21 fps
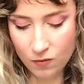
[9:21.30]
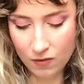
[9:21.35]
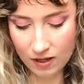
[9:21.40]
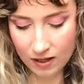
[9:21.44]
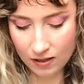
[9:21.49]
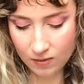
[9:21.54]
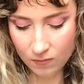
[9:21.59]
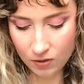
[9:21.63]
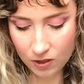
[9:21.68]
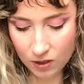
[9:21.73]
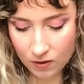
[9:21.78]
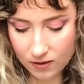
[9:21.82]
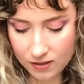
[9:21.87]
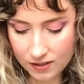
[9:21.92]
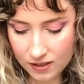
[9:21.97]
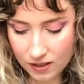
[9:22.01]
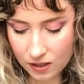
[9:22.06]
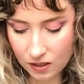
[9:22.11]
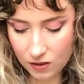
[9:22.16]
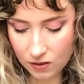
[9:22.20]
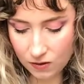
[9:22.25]
I am going to
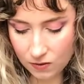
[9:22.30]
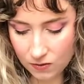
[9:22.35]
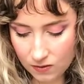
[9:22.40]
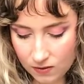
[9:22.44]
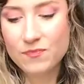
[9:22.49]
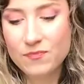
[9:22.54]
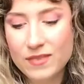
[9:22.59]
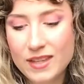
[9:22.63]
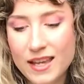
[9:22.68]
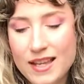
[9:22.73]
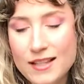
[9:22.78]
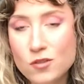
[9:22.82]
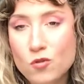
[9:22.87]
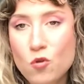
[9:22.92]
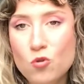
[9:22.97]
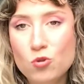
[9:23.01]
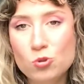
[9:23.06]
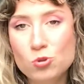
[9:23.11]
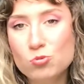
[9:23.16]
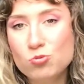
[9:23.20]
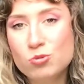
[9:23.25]
use, it's
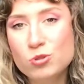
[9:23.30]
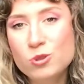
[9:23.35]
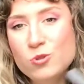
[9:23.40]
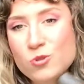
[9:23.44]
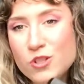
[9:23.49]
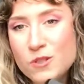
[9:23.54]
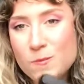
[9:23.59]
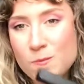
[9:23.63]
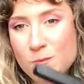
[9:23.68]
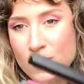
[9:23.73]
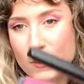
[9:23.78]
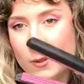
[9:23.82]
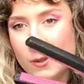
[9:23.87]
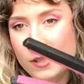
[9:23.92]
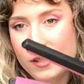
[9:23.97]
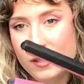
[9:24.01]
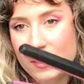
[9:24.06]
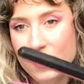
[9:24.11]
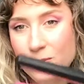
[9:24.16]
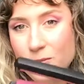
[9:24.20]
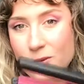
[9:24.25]
called a root
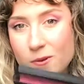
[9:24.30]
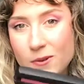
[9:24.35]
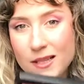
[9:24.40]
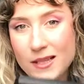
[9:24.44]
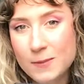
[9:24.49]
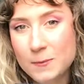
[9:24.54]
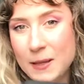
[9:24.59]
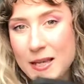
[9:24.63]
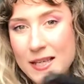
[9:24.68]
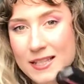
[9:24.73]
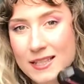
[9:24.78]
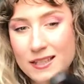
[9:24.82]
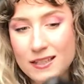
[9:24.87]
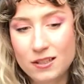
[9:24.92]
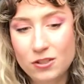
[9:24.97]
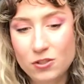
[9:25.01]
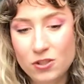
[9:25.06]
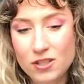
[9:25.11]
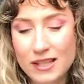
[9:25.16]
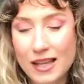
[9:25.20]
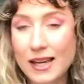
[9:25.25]
booster, but it's basically
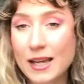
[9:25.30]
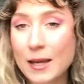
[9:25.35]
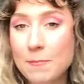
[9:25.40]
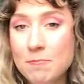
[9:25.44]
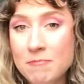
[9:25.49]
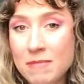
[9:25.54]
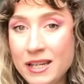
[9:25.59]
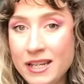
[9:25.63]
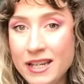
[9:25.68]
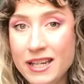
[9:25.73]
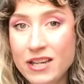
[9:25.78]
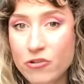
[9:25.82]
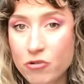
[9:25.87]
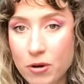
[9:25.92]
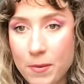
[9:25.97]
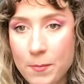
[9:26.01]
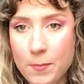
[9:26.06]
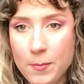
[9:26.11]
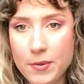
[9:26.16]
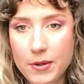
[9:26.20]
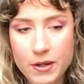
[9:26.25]
just like a mini
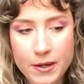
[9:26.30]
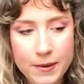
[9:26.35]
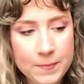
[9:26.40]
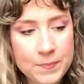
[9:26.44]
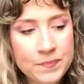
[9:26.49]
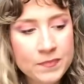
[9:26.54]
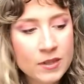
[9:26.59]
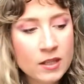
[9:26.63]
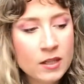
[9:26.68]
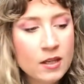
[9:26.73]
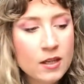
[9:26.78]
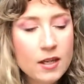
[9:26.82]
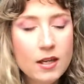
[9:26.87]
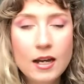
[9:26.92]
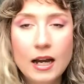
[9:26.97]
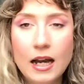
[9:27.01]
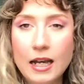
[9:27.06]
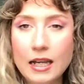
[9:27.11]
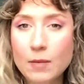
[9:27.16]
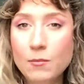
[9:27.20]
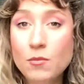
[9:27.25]
crimper.
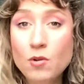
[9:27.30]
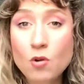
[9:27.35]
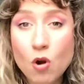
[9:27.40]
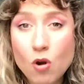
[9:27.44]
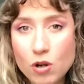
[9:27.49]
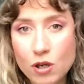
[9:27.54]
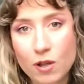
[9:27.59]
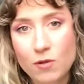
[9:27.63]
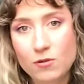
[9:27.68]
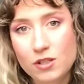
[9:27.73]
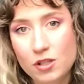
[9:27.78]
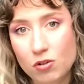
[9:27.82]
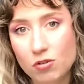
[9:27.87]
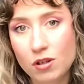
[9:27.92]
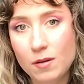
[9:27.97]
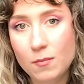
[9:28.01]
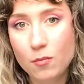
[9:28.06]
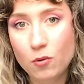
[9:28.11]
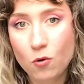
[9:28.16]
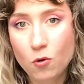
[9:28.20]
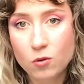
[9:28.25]
I am not going to
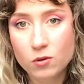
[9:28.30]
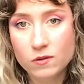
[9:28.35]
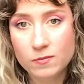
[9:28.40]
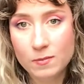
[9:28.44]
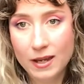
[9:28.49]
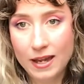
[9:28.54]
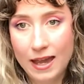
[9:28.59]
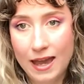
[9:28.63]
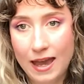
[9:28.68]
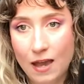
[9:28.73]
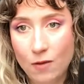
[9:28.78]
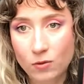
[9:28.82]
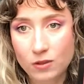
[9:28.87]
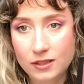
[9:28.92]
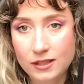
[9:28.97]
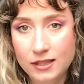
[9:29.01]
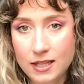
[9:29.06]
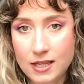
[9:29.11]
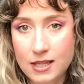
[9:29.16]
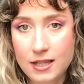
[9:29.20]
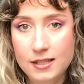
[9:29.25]
crimp all of my hair with
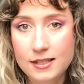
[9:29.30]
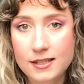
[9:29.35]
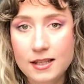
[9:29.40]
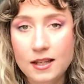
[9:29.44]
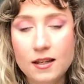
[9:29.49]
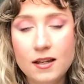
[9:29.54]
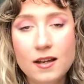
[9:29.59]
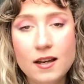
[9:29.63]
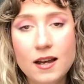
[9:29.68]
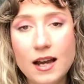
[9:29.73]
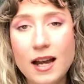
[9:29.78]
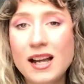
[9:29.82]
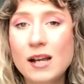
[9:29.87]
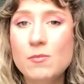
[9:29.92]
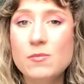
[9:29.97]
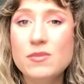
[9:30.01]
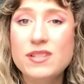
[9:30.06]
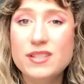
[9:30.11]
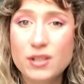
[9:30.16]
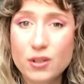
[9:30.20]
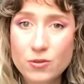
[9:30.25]
these. I am
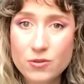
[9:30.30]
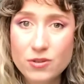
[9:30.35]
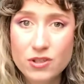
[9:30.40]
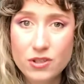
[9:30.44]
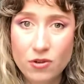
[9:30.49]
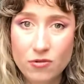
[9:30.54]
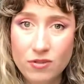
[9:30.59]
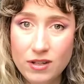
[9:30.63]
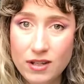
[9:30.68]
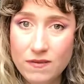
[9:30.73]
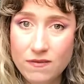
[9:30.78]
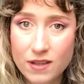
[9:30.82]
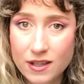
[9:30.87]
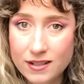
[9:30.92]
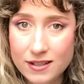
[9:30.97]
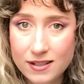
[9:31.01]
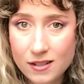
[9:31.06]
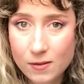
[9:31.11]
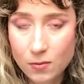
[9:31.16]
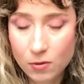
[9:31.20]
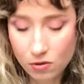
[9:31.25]
so sorry if that
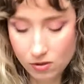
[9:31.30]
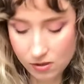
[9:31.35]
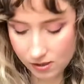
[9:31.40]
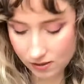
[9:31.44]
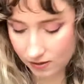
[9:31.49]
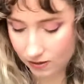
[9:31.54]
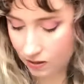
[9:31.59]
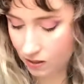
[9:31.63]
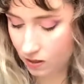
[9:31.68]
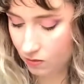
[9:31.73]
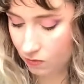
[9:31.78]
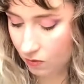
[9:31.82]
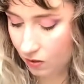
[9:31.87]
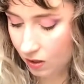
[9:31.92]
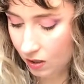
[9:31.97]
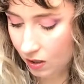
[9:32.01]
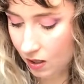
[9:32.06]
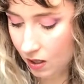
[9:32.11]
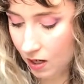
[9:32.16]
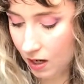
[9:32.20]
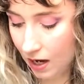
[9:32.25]
disappoints you.
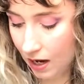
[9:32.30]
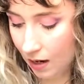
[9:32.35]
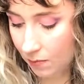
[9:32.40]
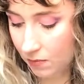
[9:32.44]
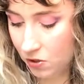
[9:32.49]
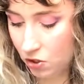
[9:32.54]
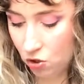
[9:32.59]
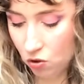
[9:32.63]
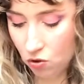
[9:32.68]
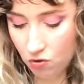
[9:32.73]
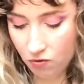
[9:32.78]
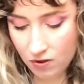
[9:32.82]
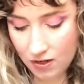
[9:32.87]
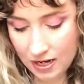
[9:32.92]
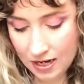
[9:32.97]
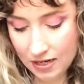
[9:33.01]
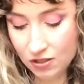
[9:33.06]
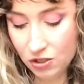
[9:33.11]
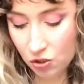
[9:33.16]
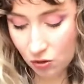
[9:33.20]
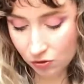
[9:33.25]
I'm sure that
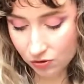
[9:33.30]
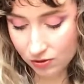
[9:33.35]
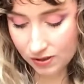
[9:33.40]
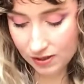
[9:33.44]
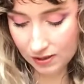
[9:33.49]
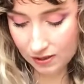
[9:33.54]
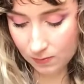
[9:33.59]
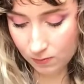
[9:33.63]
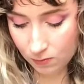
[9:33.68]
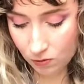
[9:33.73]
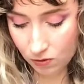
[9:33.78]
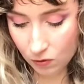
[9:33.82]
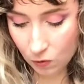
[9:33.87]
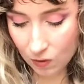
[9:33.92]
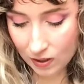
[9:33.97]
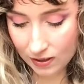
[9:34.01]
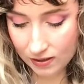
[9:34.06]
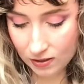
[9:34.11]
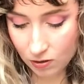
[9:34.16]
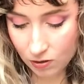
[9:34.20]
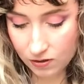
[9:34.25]
it does disappoint
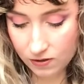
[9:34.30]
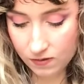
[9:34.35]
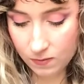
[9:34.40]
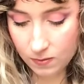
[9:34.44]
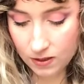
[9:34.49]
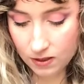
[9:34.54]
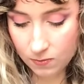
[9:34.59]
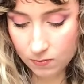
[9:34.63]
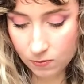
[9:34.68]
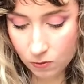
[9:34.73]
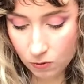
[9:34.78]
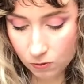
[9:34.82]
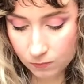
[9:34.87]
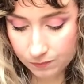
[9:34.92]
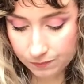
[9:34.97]
quite a lot of people.